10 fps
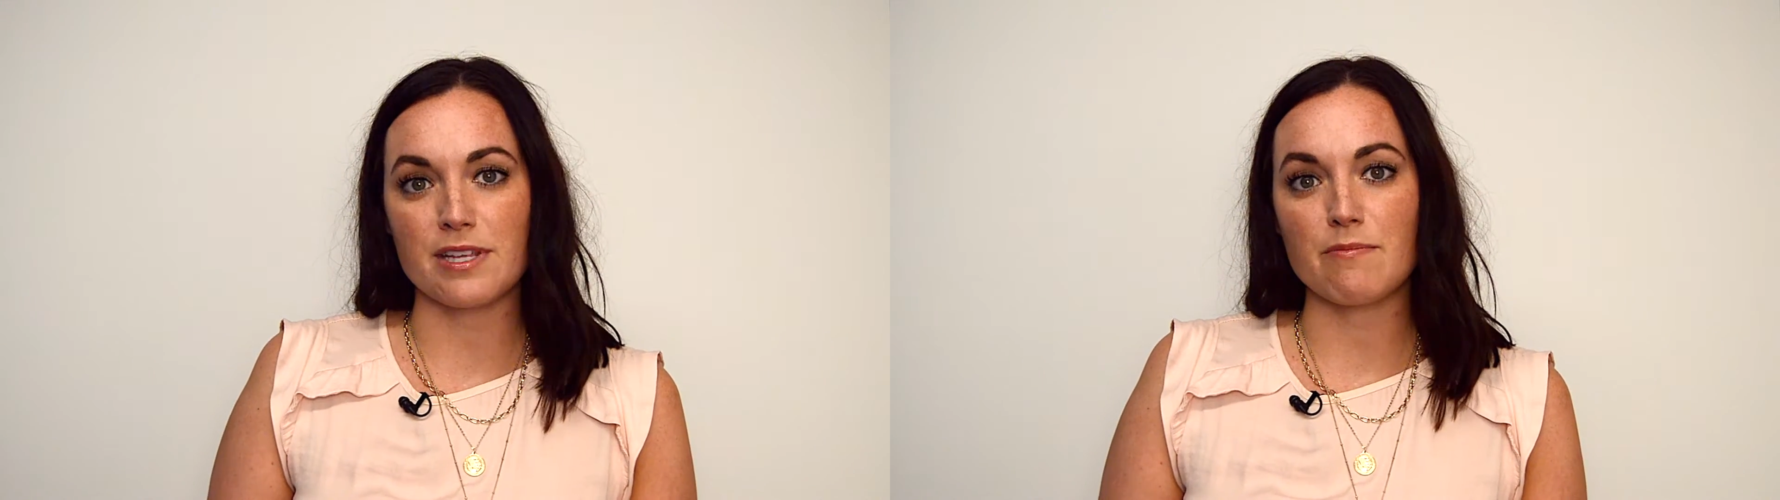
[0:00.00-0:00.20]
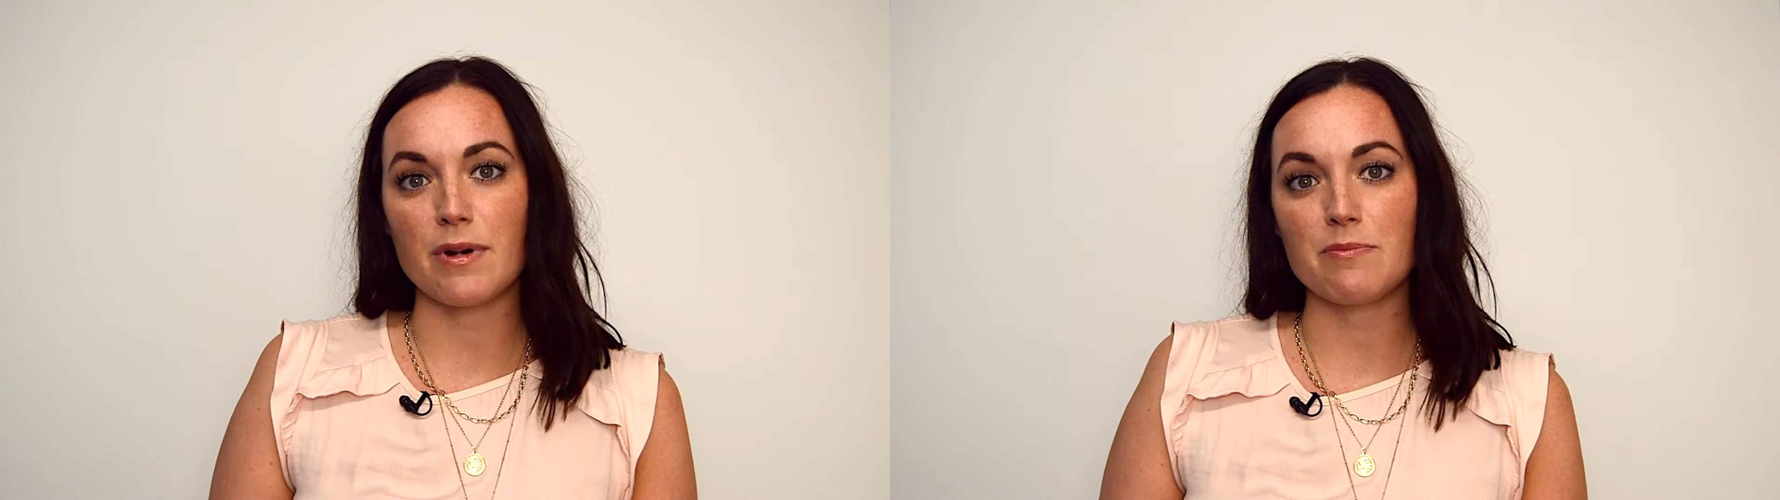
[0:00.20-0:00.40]

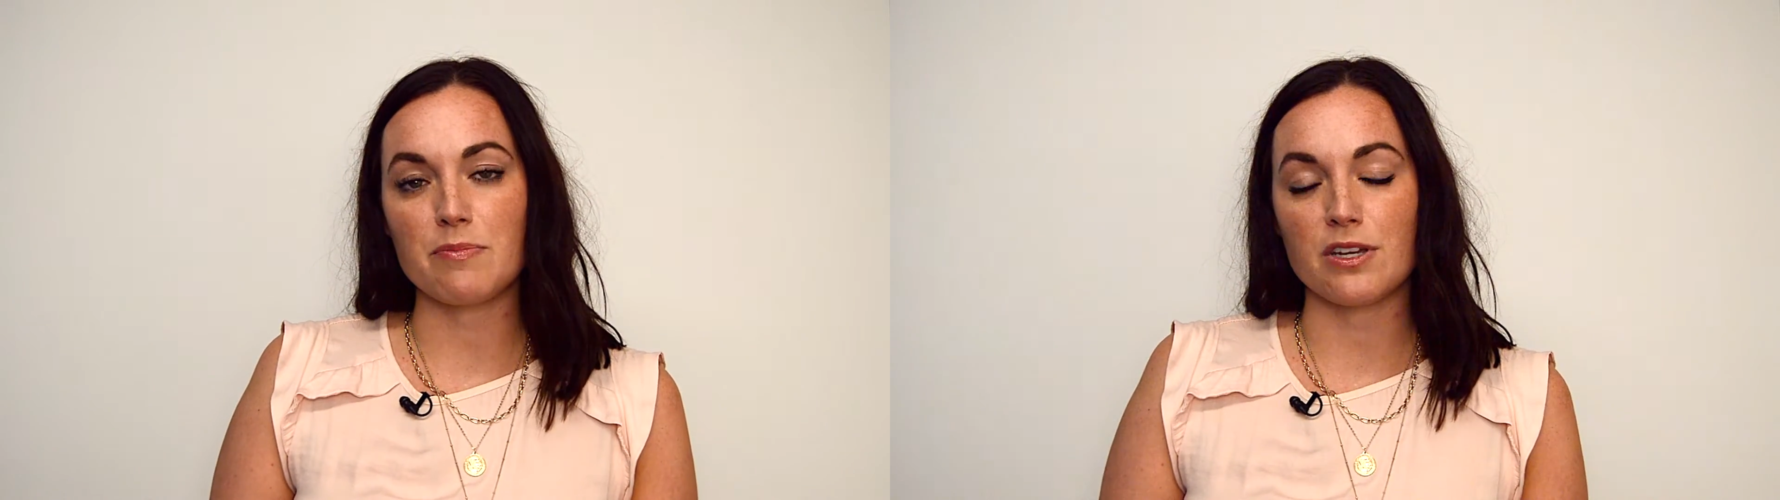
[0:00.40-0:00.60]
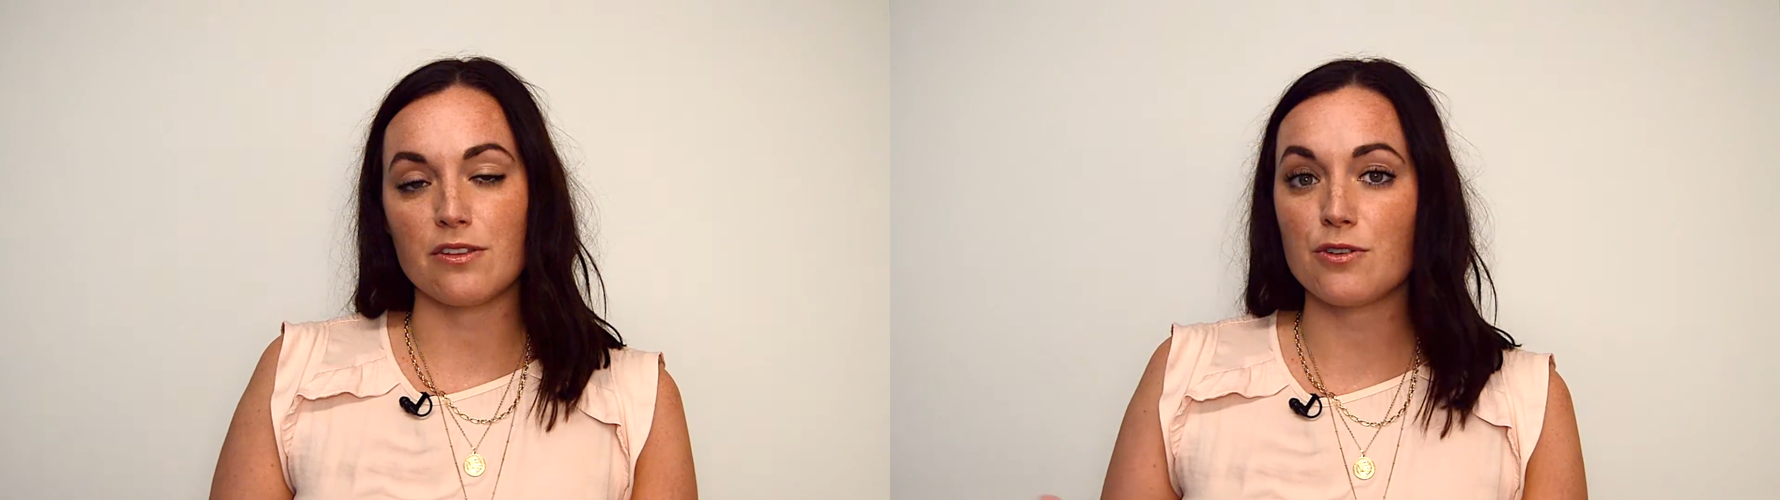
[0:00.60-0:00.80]
that might
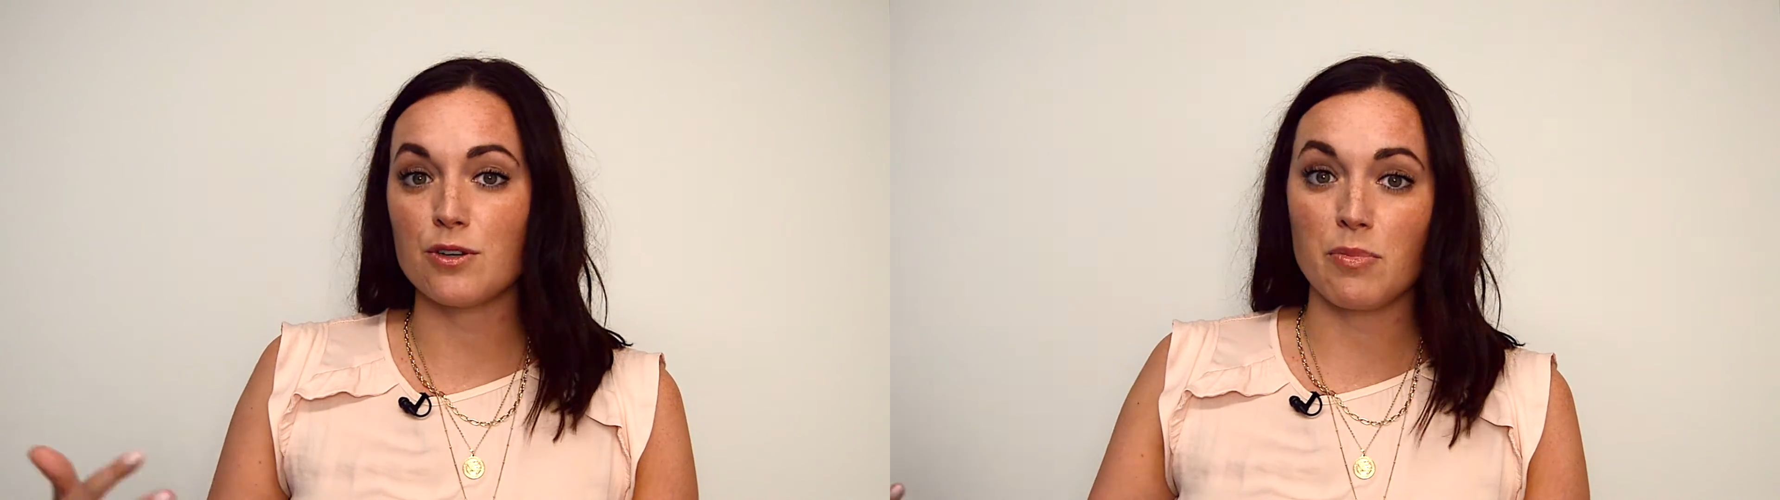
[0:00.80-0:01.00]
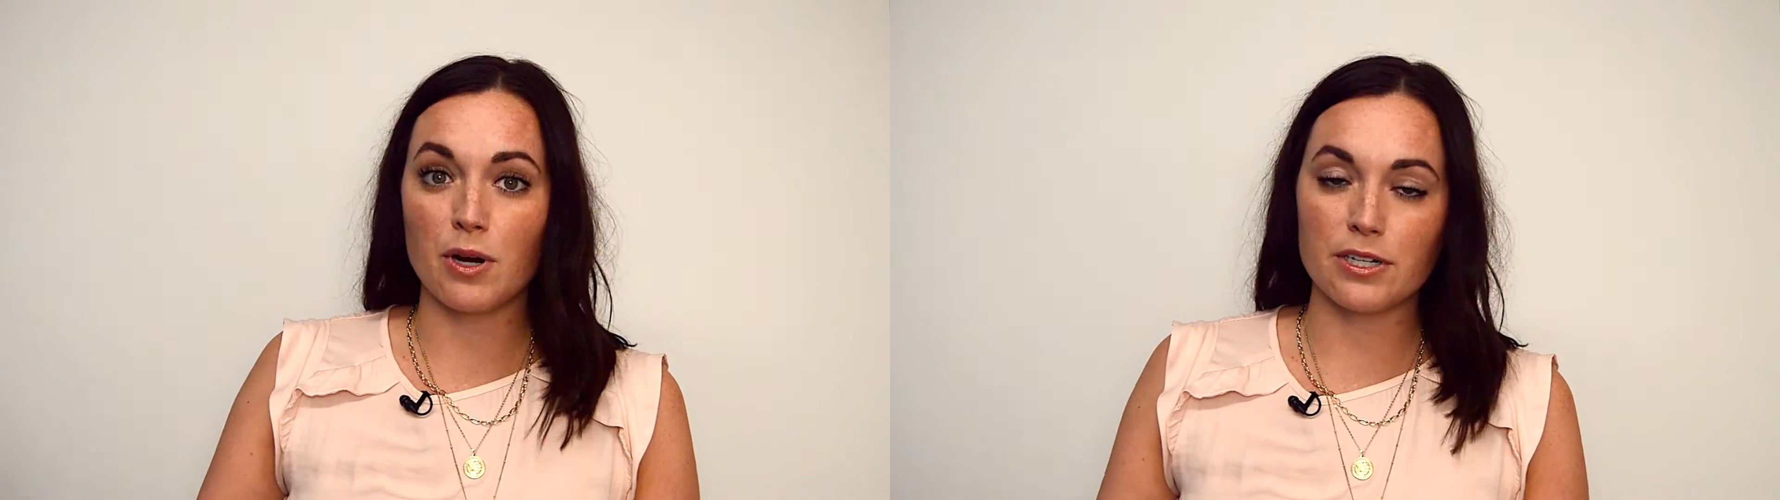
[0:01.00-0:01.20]
be
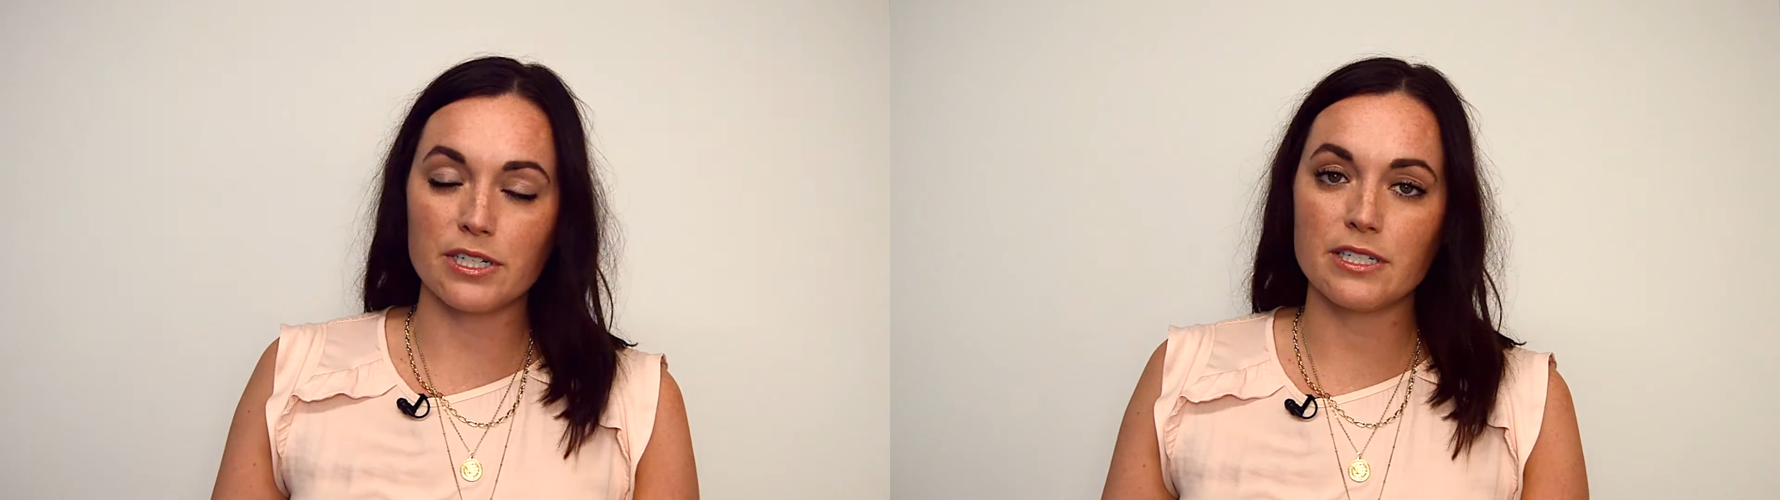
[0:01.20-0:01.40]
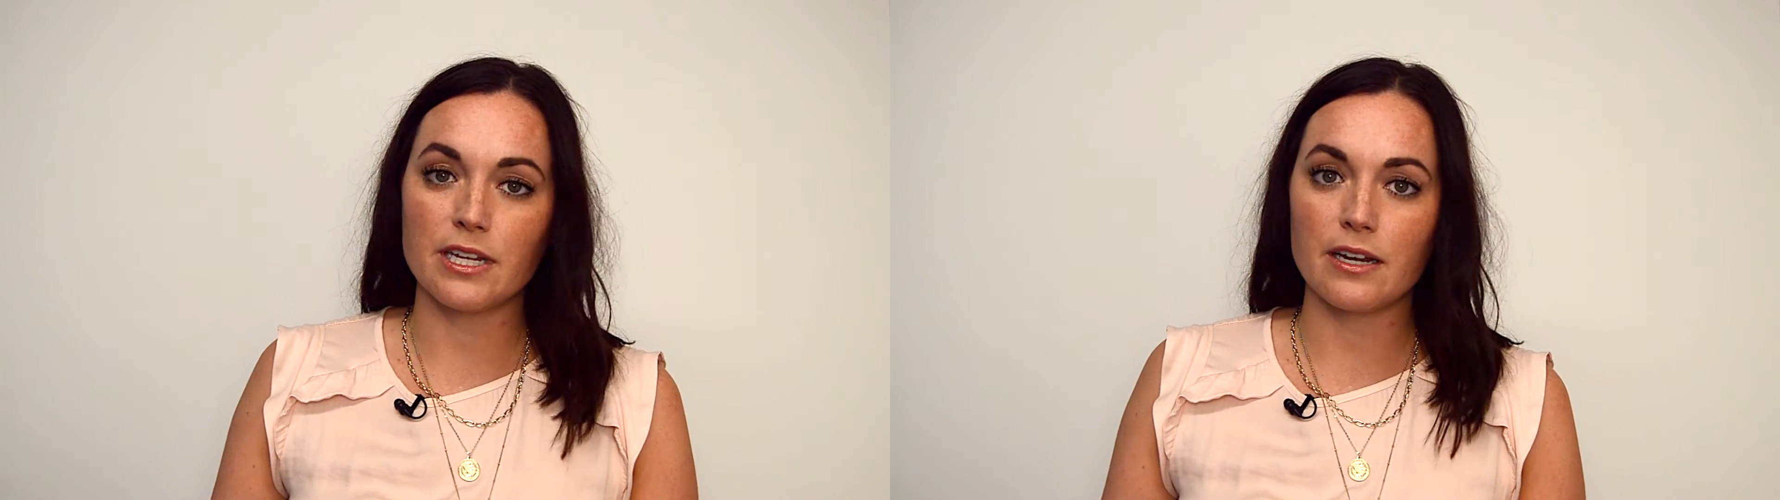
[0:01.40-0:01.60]

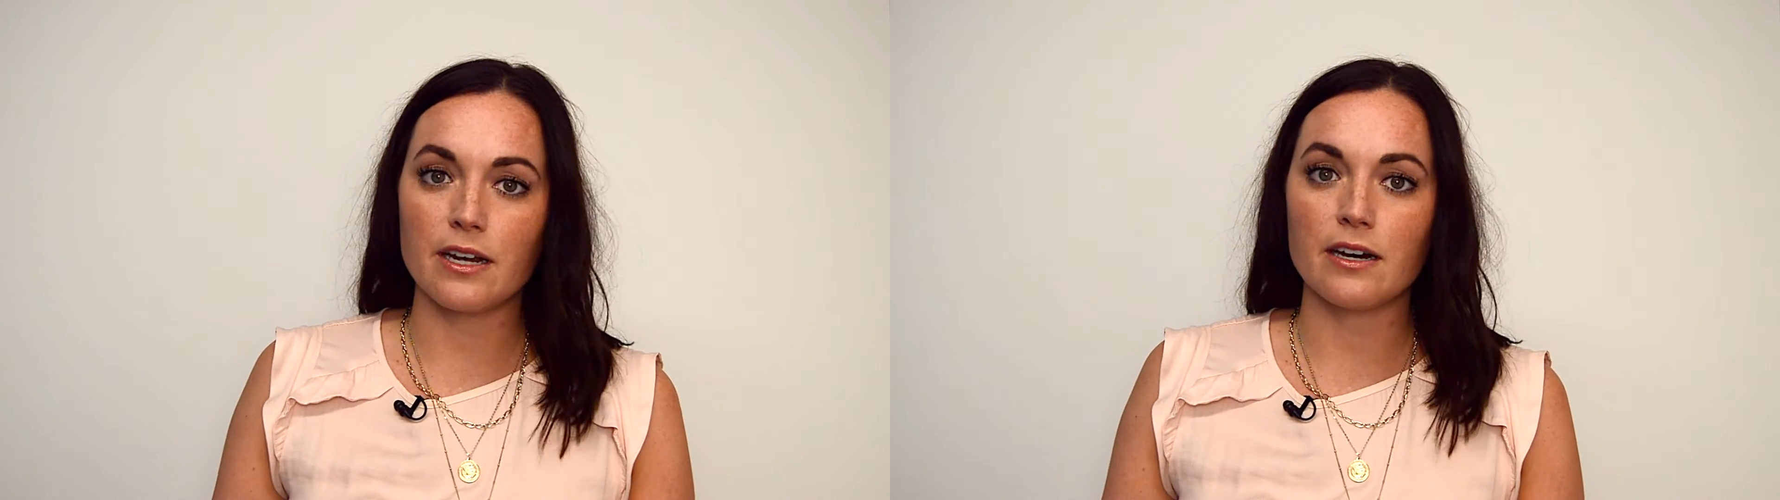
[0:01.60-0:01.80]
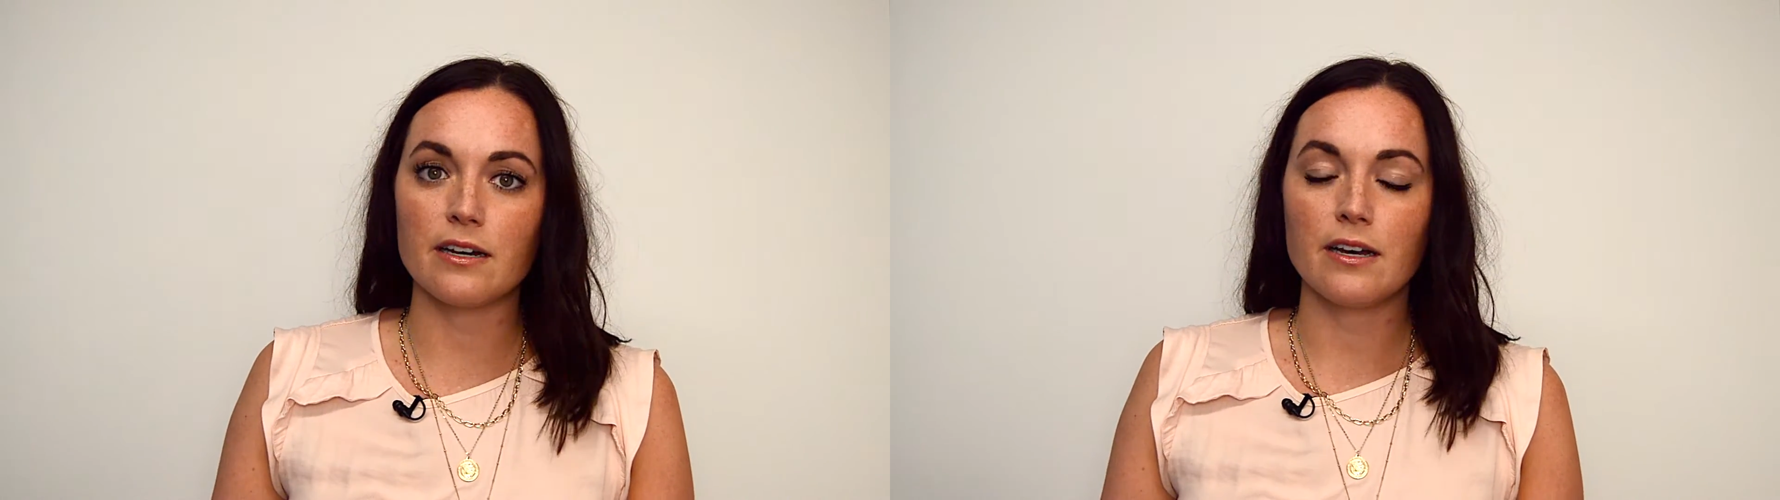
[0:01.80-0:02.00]
third-party
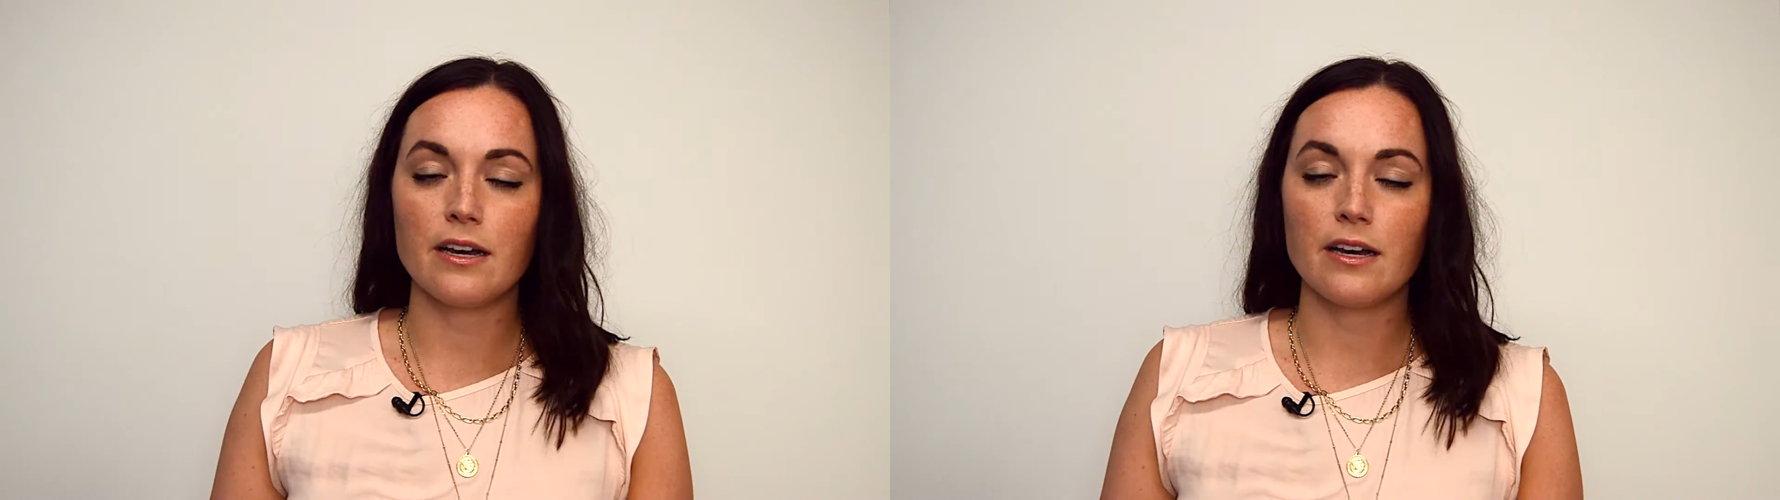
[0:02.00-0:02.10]
data